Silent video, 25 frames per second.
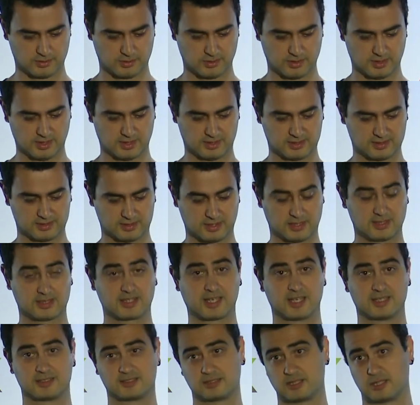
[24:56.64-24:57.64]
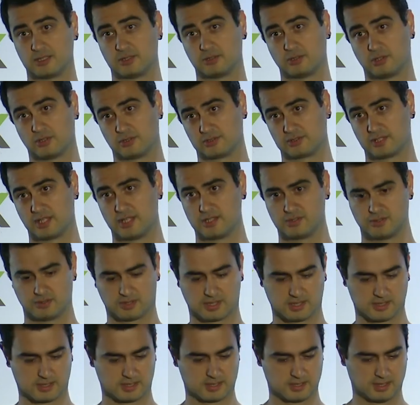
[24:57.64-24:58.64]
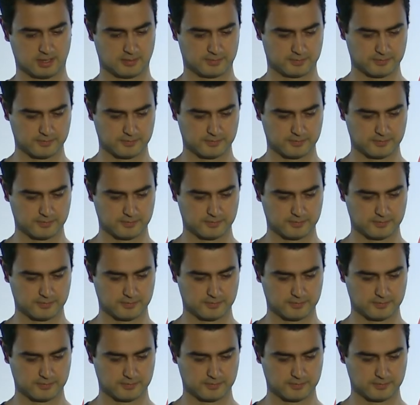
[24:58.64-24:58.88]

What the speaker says: It's still cats and dogs, as you can see.